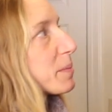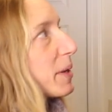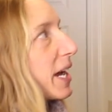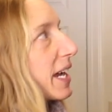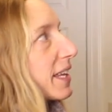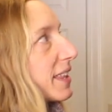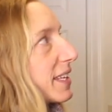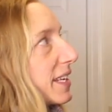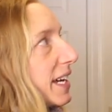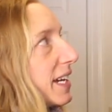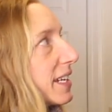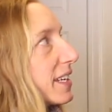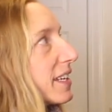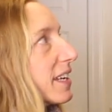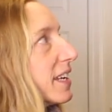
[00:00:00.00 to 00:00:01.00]
the back of the
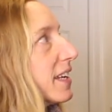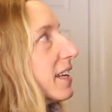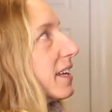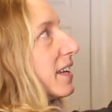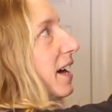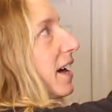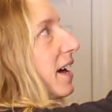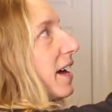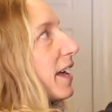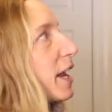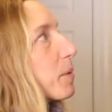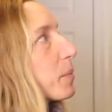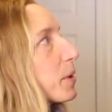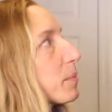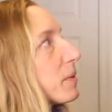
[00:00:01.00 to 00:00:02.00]
neck, uh, and
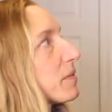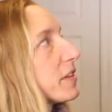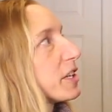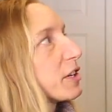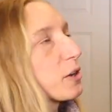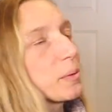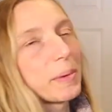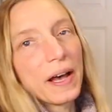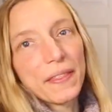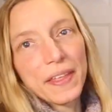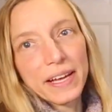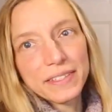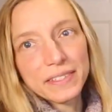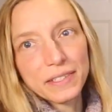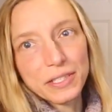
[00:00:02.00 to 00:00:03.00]
I put up a video about
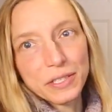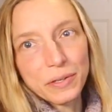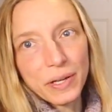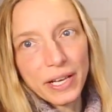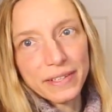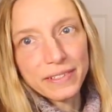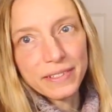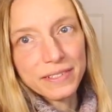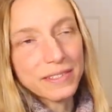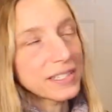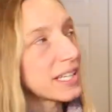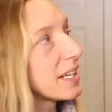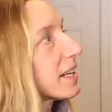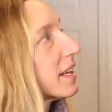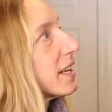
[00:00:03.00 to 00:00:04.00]
that so that you guys could
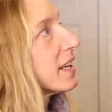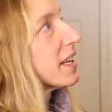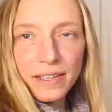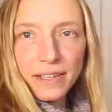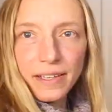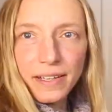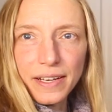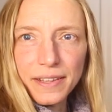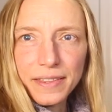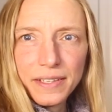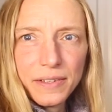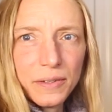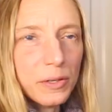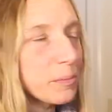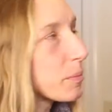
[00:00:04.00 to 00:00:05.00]
see it, and I
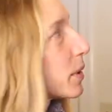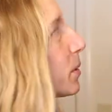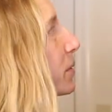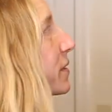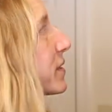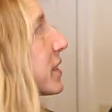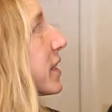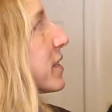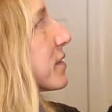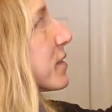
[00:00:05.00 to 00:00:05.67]
think you can probably see that.